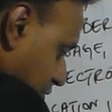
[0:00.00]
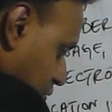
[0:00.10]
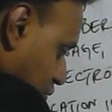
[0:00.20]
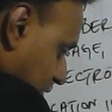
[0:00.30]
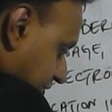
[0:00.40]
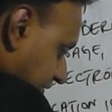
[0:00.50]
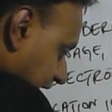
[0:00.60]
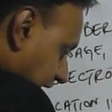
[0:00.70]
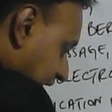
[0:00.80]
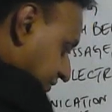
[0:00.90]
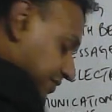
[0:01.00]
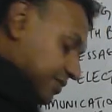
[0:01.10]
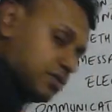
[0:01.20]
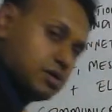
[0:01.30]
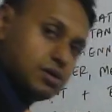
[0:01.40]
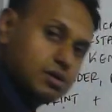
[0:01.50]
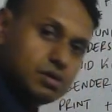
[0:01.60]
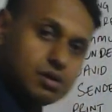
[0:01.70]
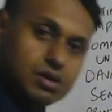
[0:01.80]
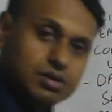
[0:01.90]
where we have
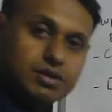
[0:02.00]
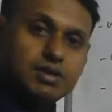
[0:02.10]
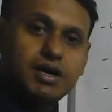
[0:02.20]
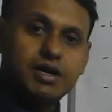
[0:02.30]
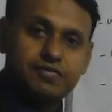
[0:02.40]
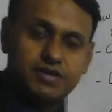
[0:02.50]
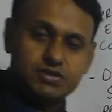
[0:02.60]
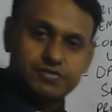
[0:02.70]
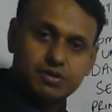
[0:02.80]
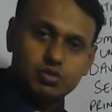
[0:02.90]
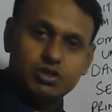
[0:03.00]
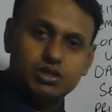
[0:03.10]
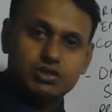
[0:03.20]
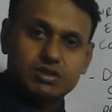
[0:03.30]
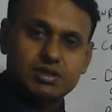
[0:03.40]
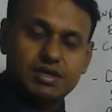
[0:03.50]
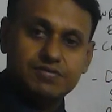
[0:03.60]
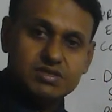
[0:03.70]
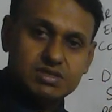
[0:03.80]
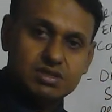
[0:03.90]
the third phase of communication, and
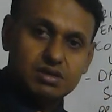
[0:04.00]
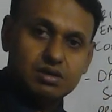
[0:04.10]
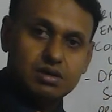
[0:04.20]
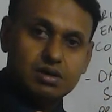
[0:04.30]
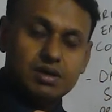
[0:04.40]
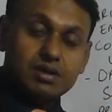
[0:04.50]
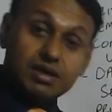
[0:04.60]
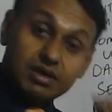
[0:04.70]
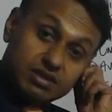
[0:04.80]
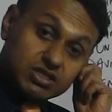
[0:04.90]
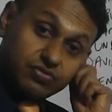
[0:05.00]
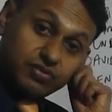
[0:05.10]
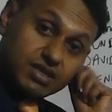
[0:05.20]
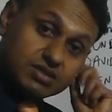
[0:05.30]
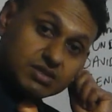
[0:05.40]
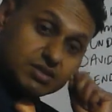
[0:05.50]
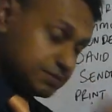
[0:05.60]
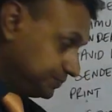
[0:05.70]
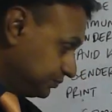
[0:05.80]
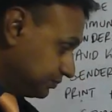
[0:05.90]
we see in this phase
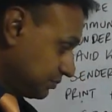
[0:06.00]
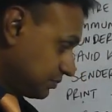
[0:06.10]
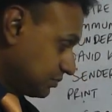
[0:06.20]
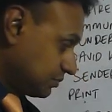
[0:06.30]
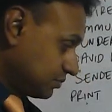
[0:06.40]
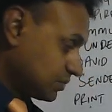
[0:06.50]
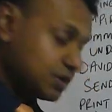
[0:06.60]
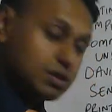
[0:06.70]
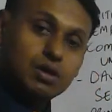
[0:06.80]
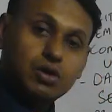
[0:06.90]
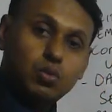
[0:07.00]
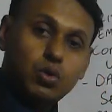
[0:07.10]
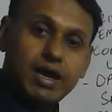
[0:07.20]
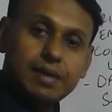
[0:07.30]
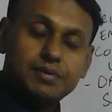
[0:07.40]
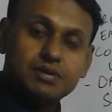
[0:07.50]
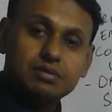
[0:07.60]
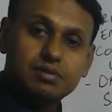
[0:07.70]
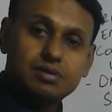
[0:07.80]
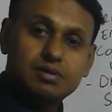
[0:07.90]
what
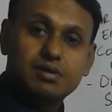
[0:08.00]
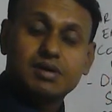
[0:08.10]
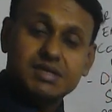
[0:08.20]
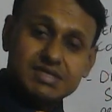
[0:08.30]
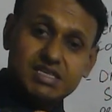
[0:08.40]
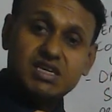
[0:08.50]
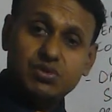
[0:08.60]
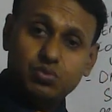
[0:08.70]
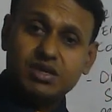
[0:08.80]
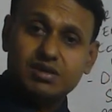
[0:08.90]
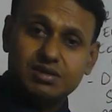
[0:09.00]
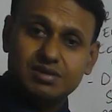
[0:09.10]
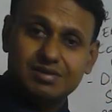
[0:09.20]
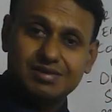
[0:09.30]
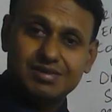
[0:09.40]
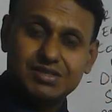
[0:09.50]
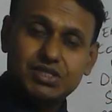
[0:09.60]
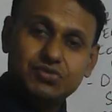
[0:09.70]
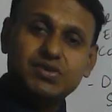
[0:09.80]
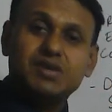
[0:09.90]
happened. TV
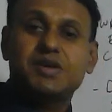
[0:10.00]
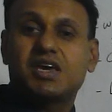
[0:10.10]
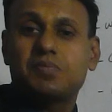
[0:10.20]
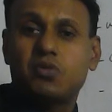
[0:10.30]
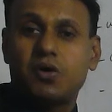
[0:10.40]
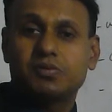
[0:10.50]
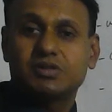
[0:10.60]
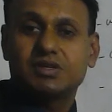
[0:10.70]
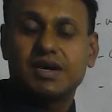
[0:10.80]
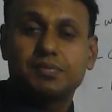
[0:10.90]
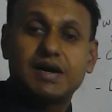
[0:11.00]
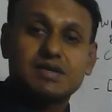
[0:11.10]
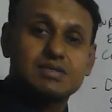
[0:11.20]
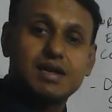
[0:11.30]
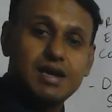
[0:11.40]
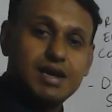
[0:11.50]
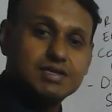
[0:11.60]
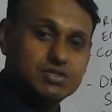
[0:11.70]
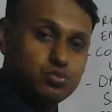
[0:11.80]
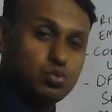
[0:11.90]
became popular, and Pakistan had
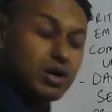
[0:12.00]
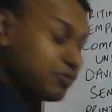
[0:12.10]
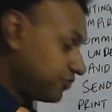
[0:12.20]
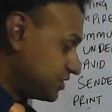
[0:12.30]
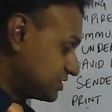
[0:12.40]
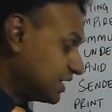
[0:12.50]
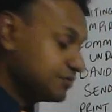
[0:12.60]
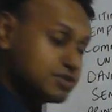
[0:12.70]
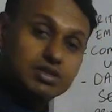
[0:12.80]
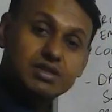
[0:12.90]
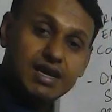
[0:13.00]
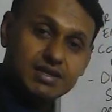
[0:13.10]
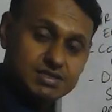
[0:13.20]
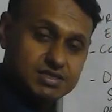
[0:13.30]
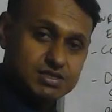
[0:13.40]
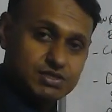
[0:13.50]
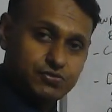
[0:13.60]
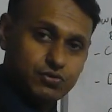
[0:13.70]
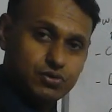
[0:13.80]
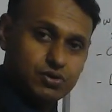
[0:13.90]
its first television in 1964.